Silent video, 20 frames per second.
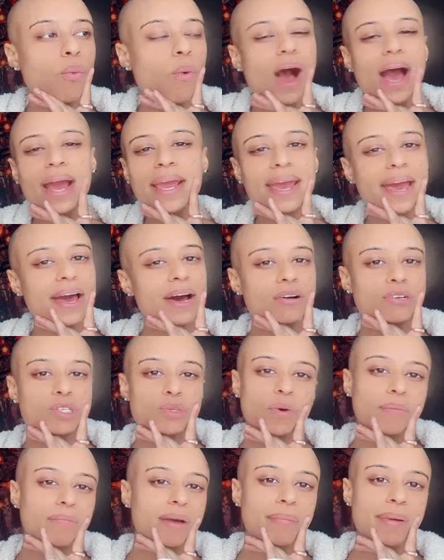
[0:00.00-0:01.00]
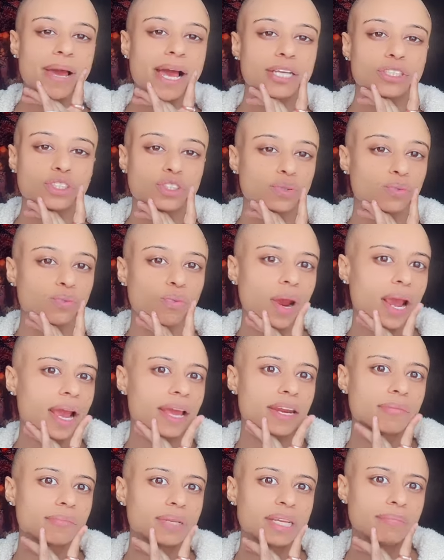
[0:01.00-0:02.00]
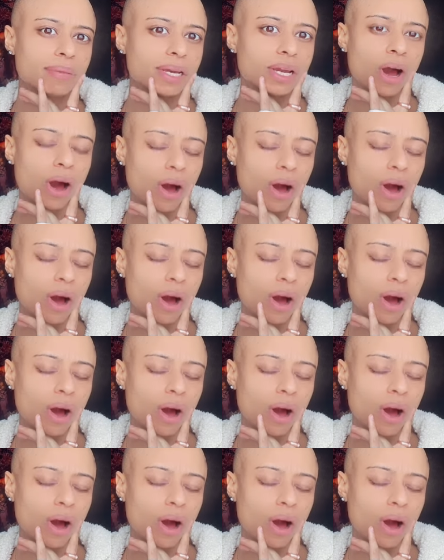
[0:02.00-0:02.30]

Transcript: why else would my pastor randomly